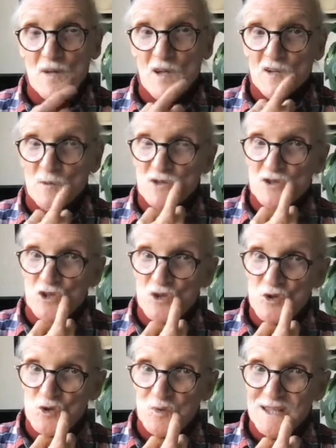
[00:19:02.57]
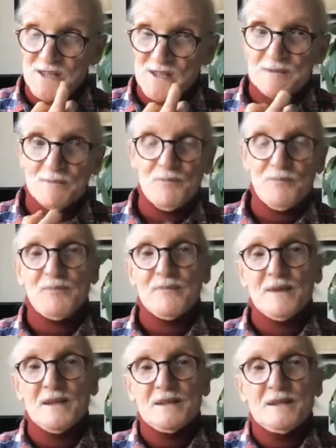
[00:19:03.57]
And they will charge you twice.
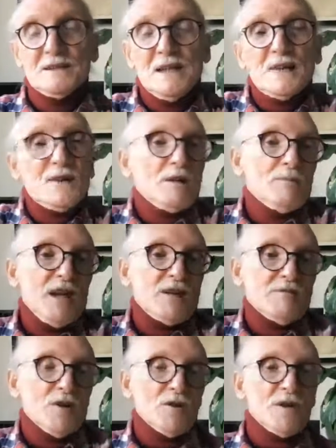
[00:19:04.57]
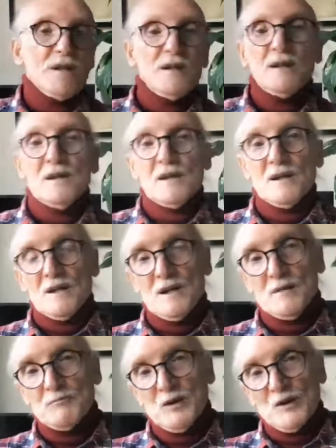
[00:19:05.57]
And they make it very
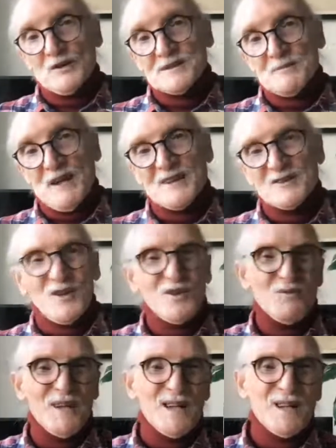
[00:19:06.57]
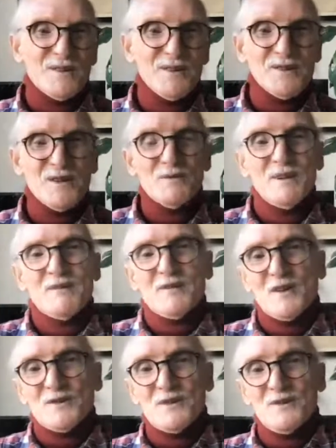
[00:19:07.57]
plausible as, oh, well, you know, we've
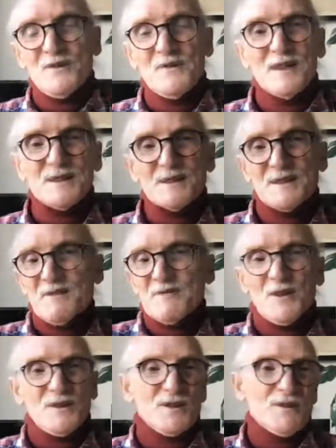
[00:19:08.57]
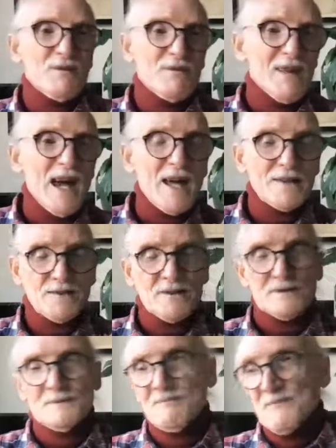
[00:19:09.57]
got to do this and they've got to do that.
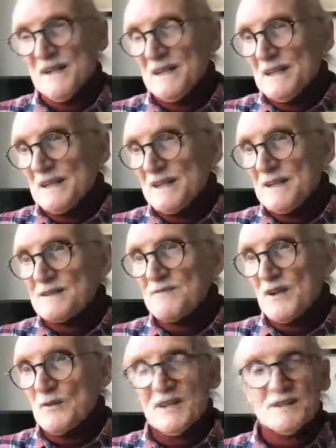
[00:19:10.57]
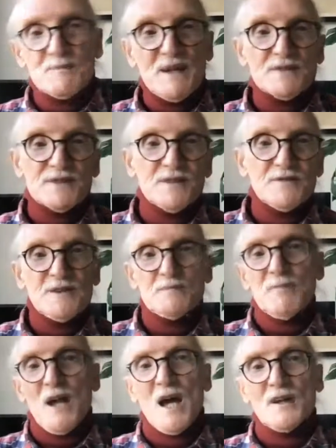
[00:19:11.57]
And it's very expensive and
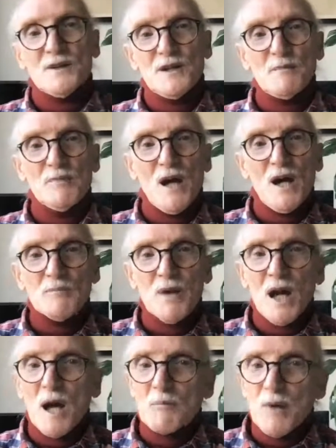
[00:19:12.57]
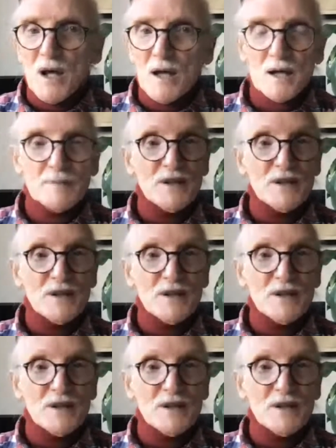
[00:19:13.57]
blah, blah, blah, blah.